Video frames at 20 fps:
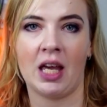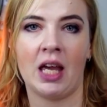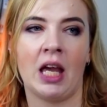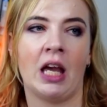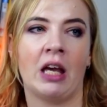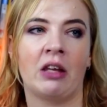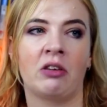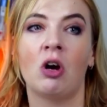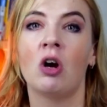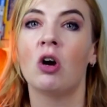
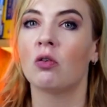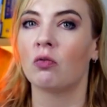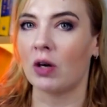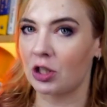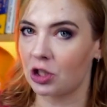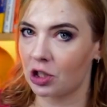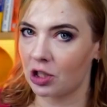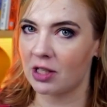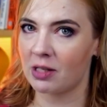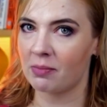And
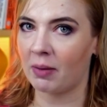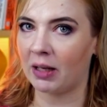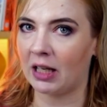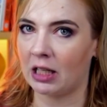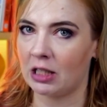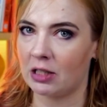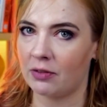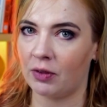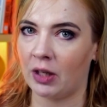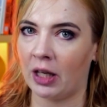Russian is my
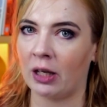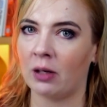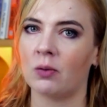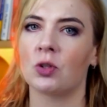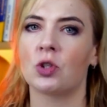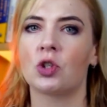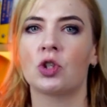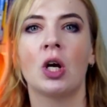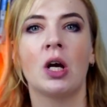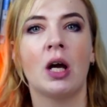native
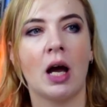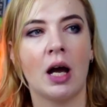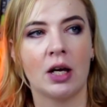language.